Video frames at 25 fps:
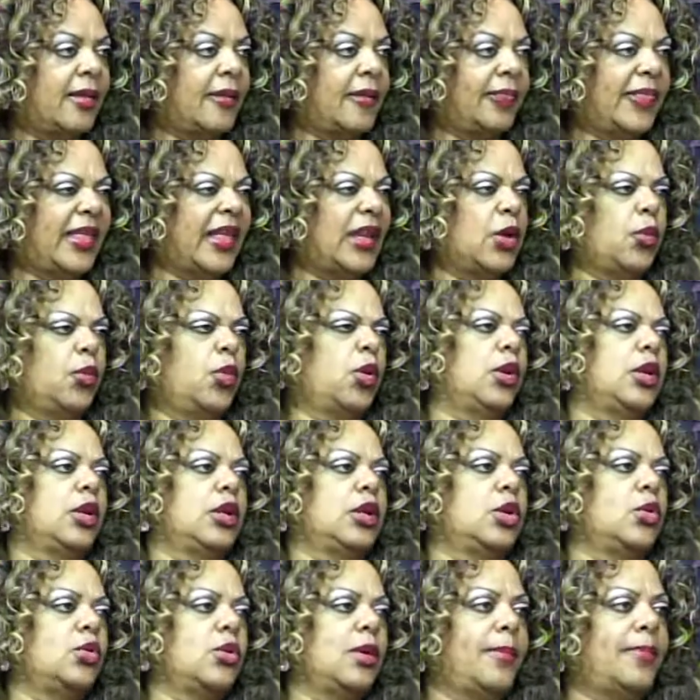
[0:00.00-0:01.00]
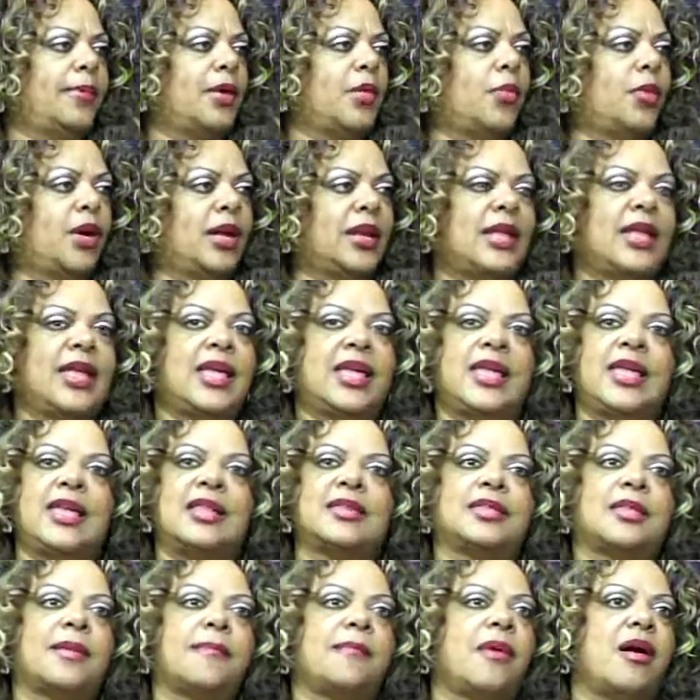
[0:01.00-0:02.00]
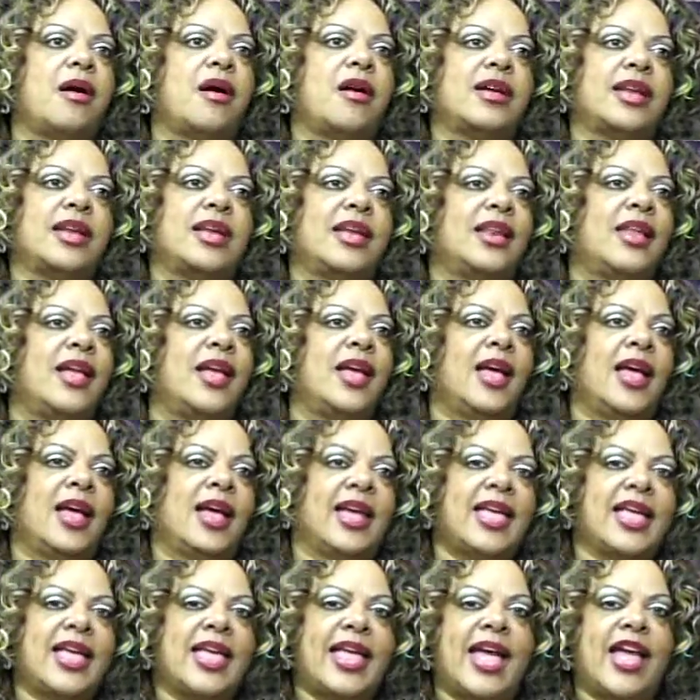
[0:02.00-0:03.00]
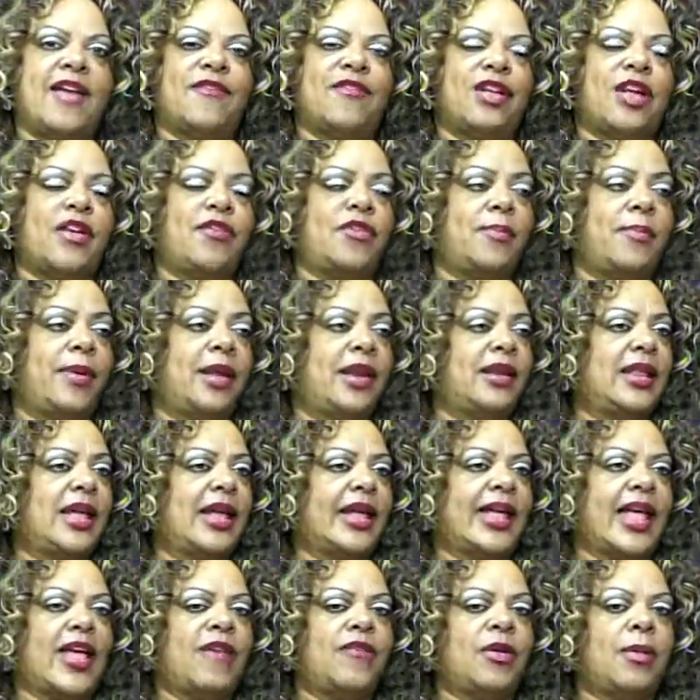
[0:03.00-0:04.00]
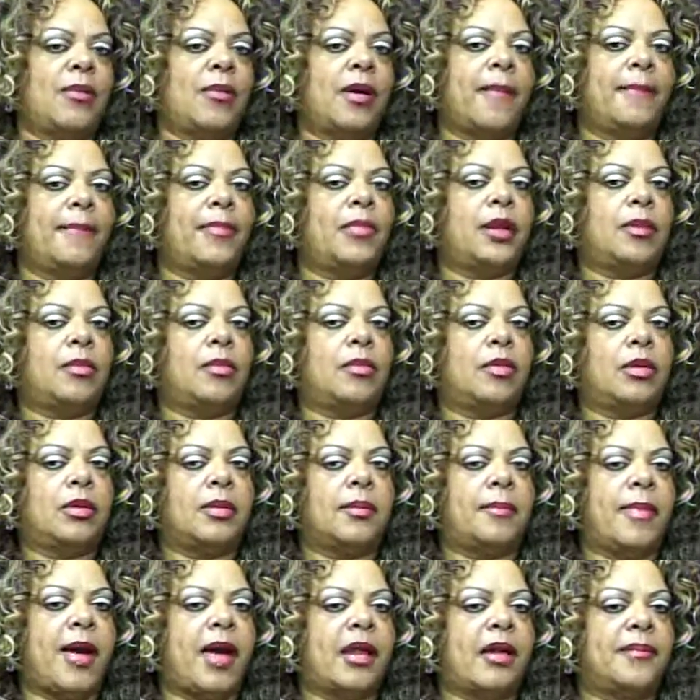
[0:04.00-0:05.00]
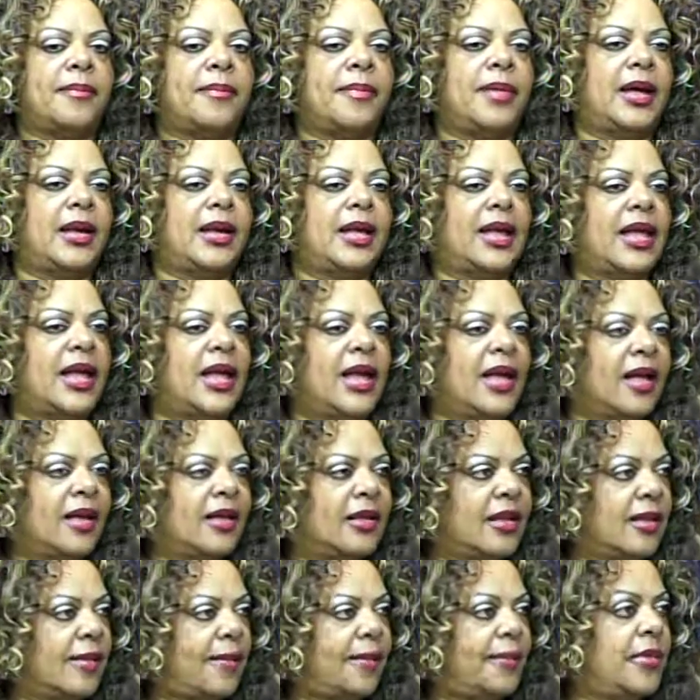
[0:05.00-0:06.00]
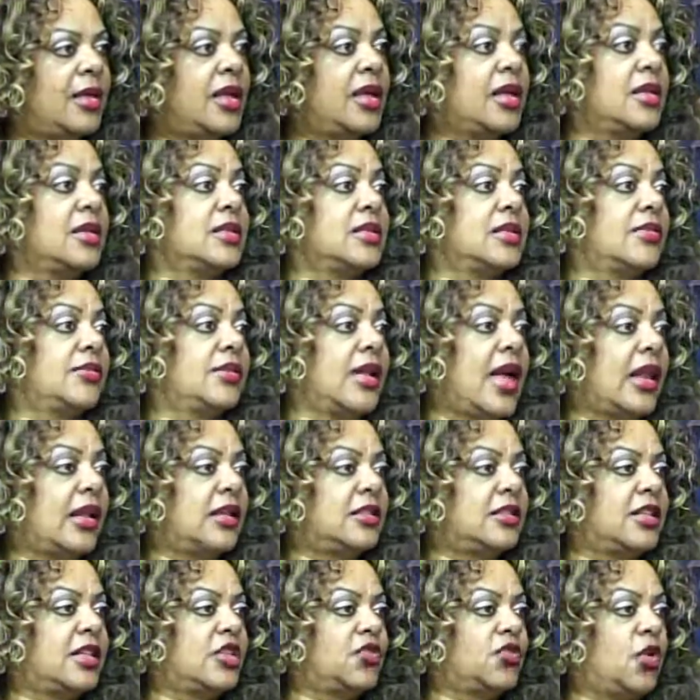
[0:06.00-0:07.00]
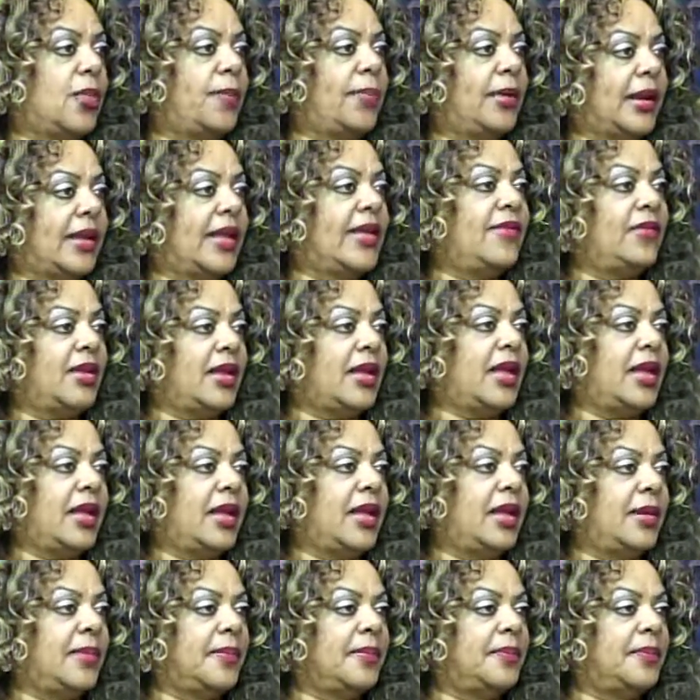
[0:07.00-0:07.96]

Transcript: They didn't want to do it, but when he hit the market, he gave everybody that gave him a minimal amount of money millions of dollars just for believing in him.